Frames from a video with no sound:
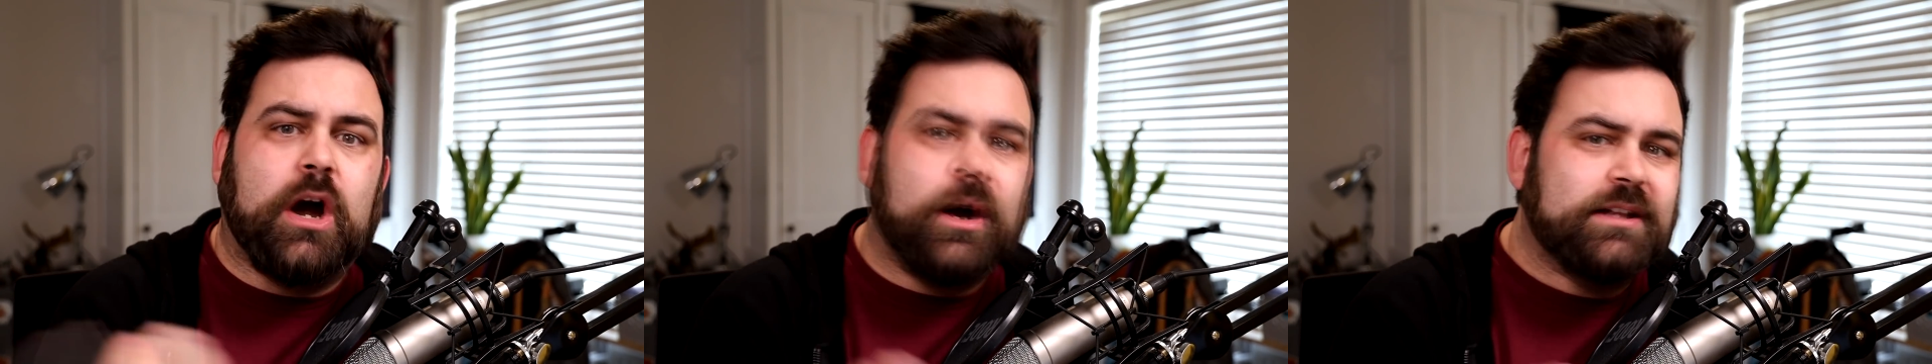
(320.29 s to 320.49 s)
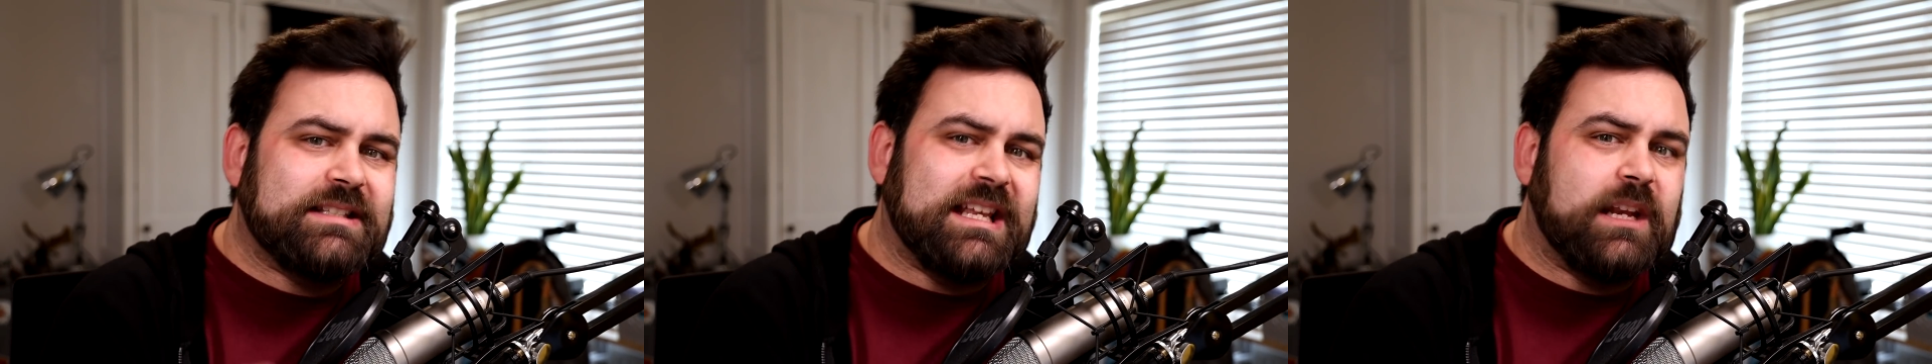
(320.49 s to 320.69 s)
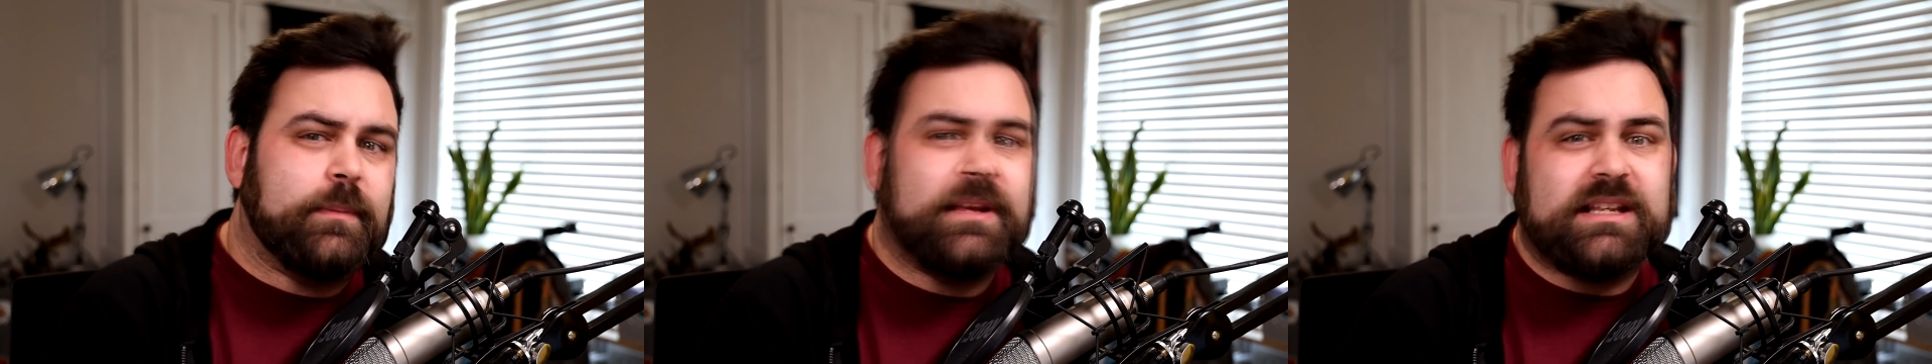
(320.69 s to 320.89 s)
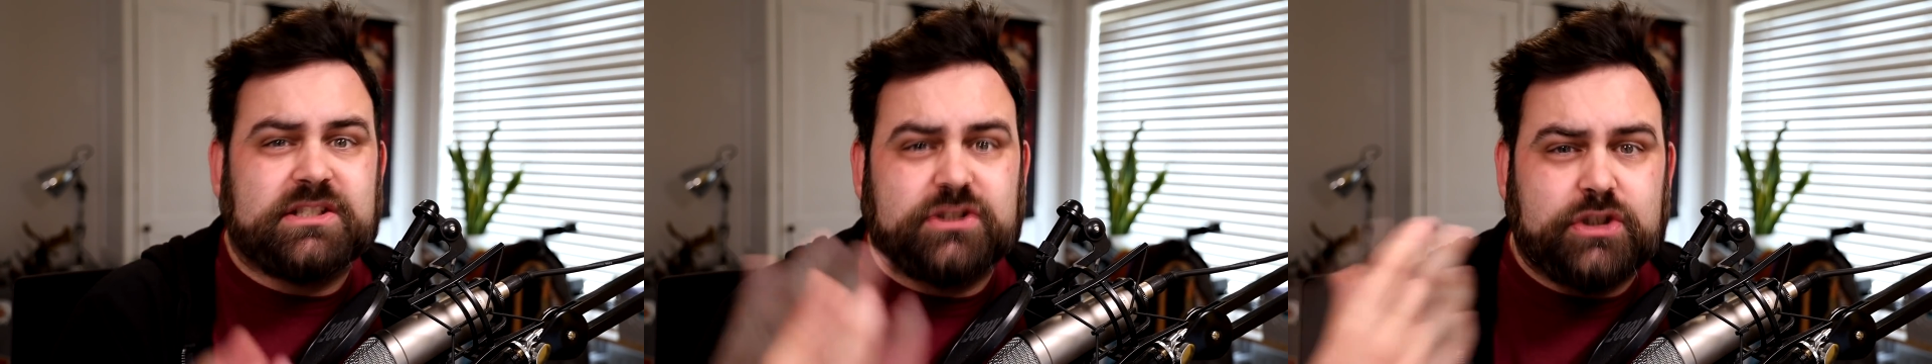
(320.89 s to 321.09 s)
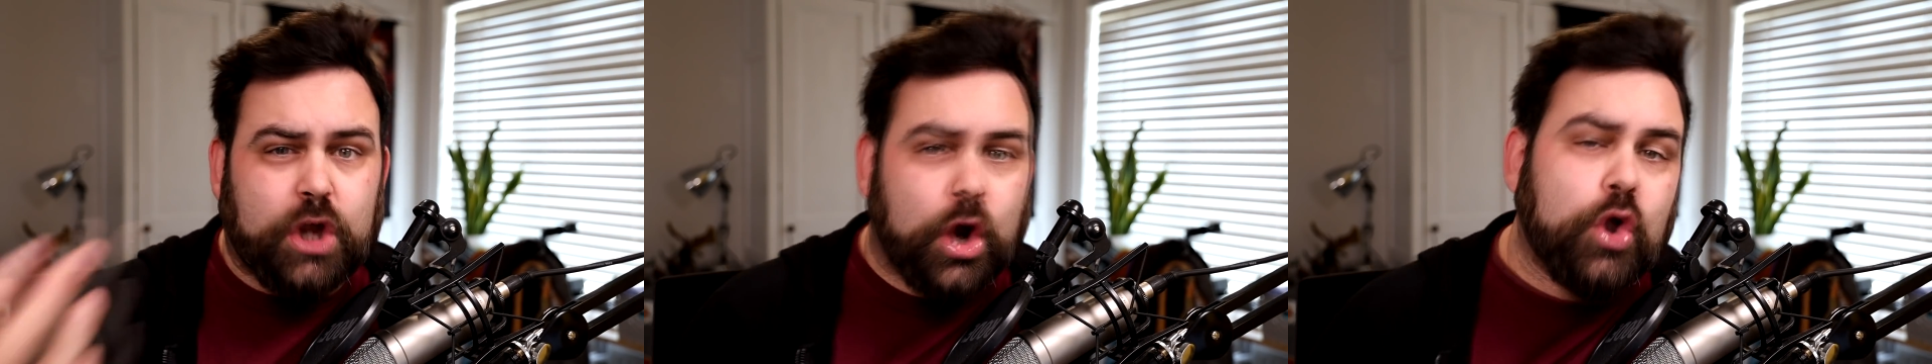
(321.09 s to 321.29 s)
cards that end up being
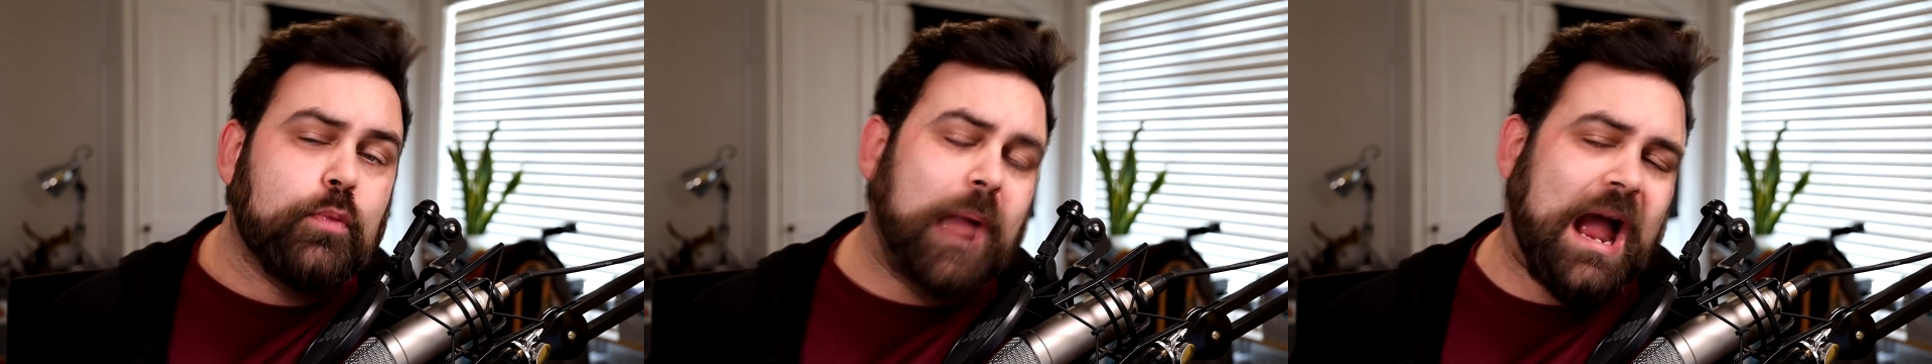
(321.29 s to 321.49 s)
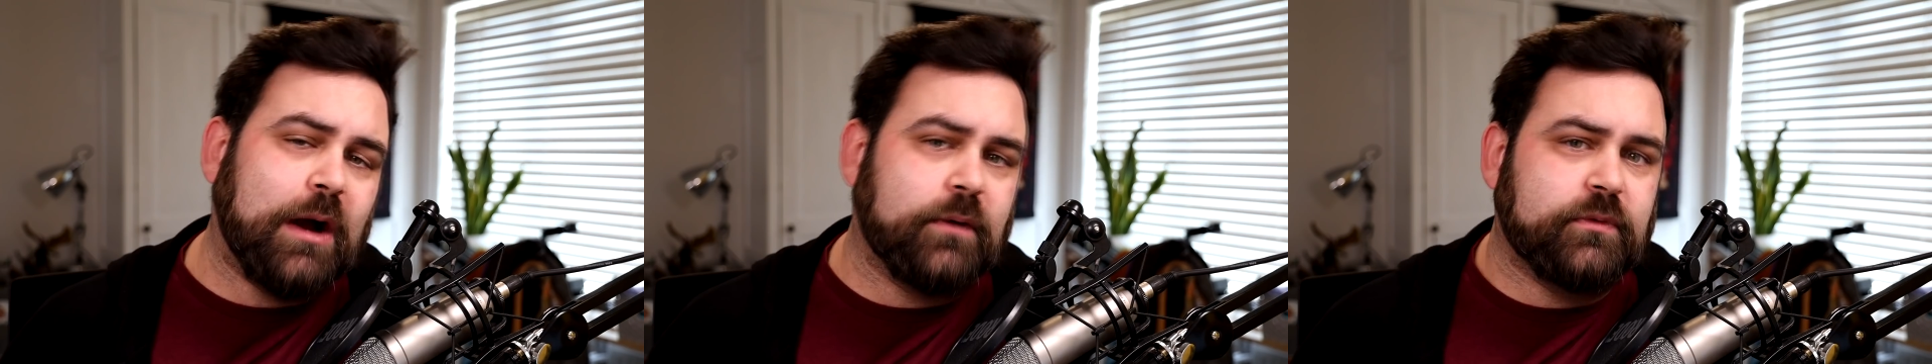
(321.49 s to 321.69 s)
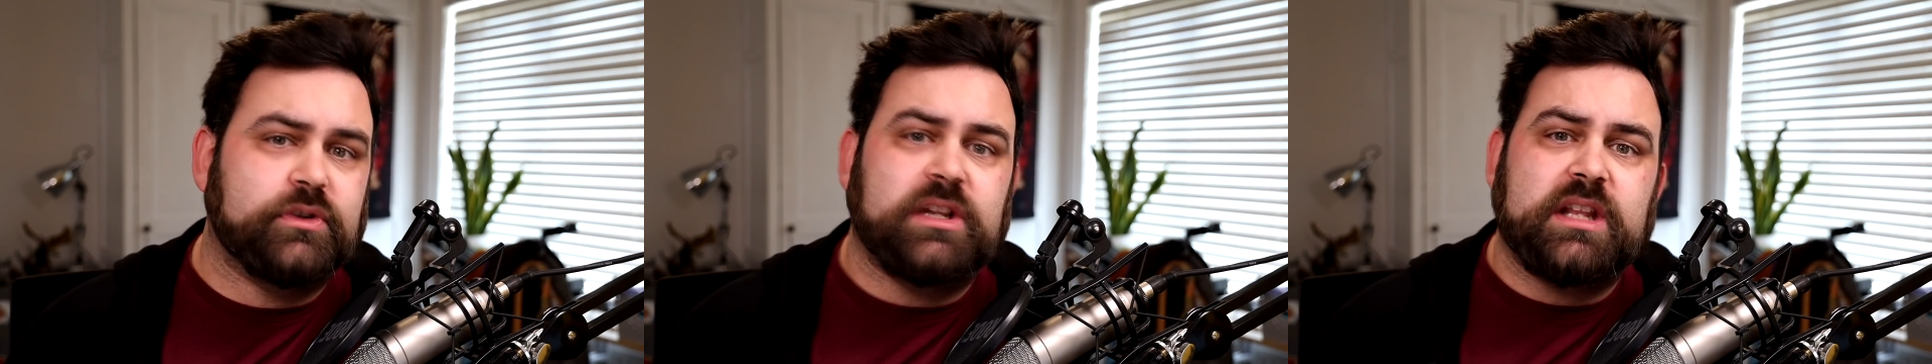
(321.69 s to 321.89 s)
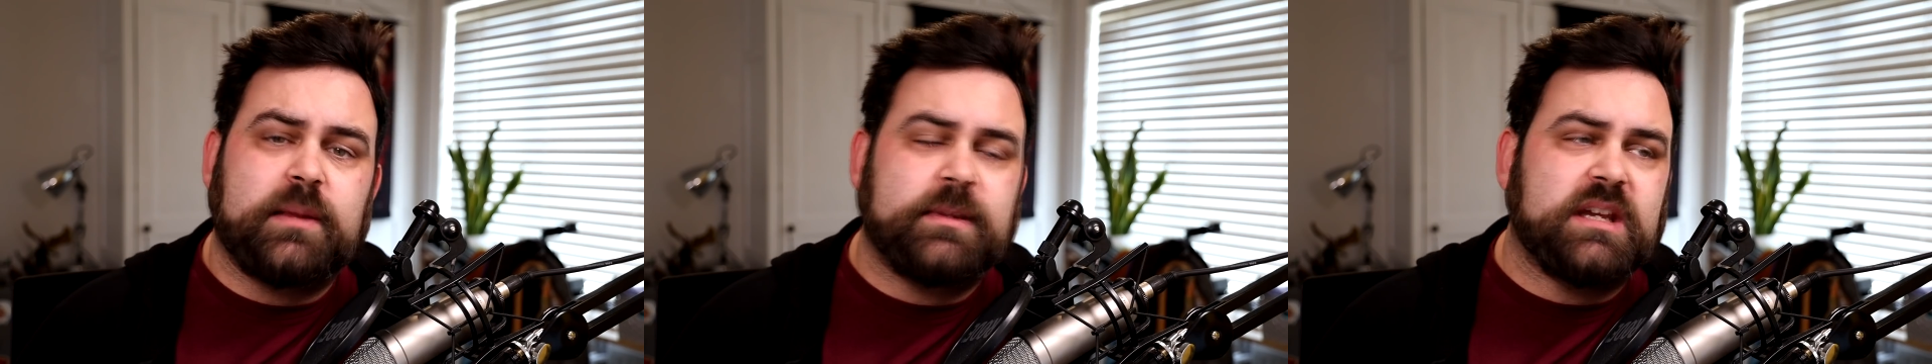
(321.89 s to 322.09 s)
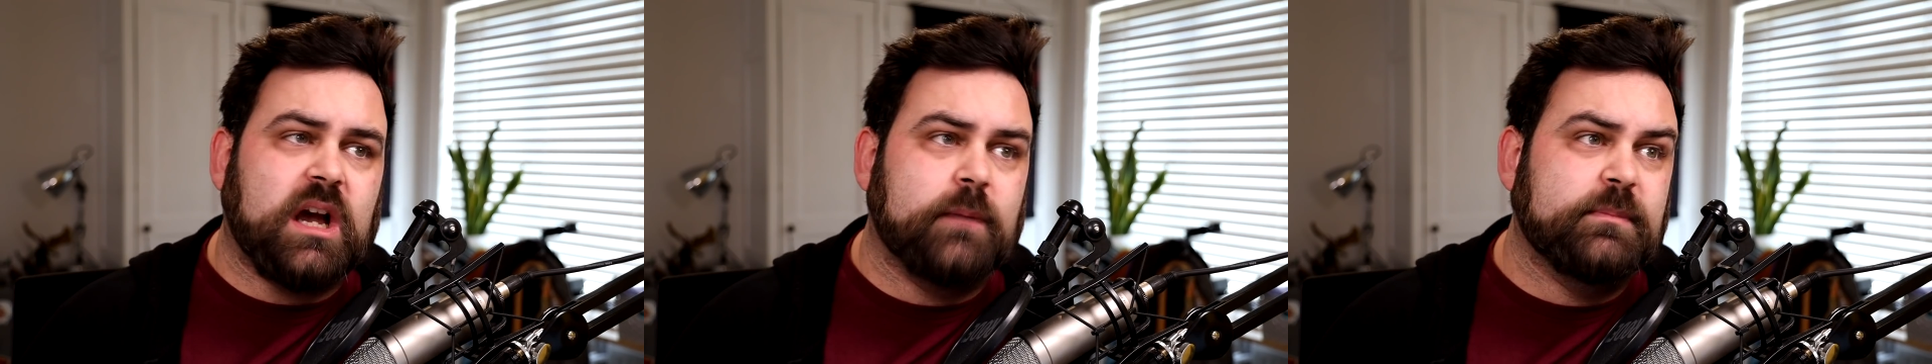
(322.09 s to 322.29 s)
so powerful that
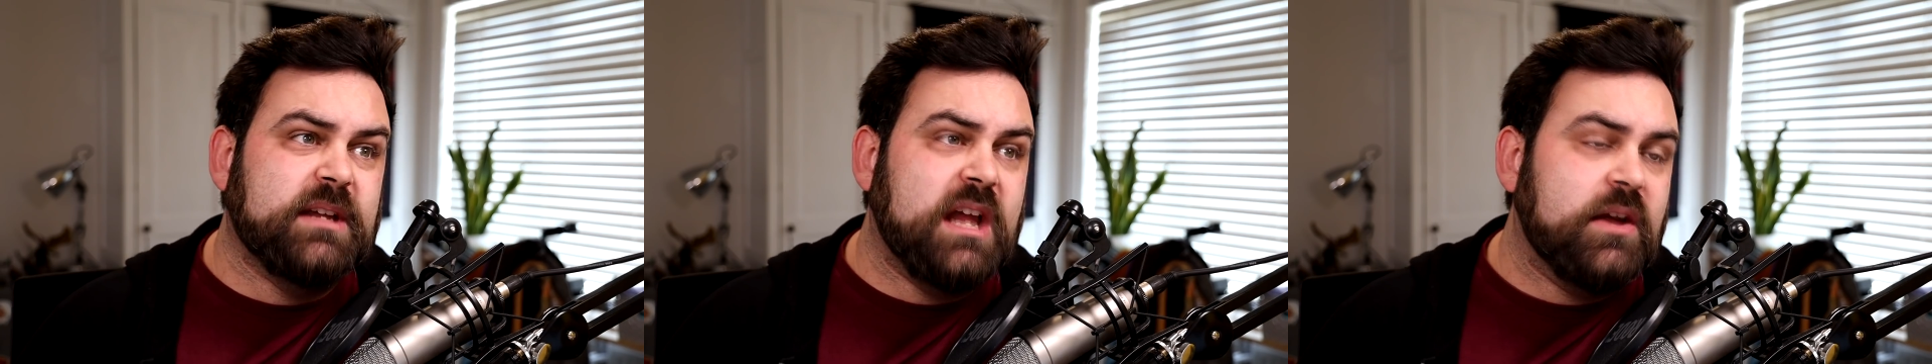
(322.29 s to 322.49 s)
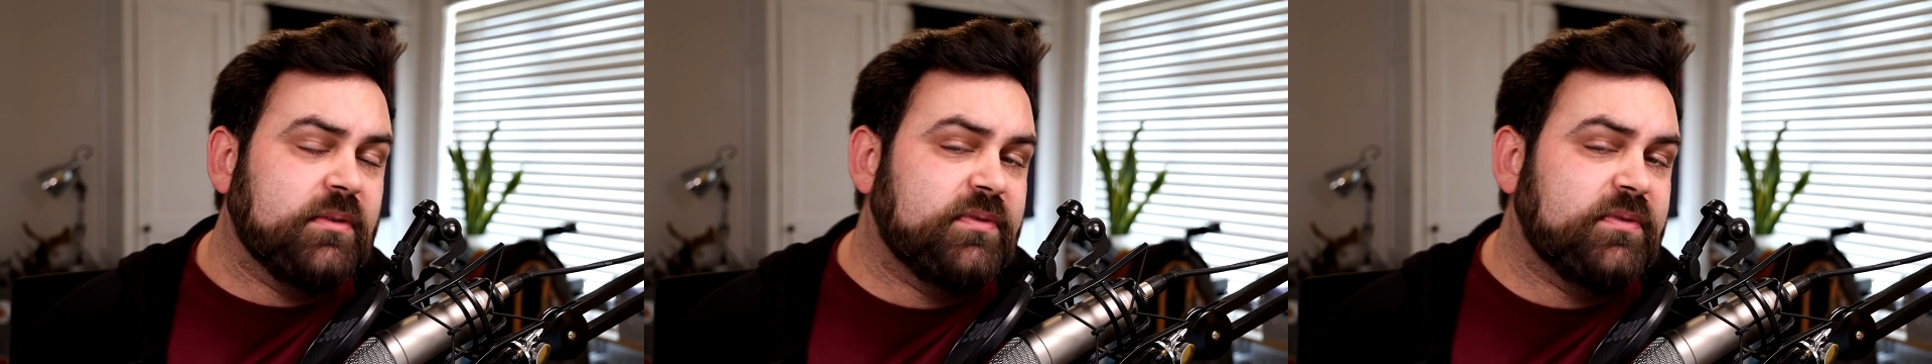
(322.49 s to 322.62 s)
they become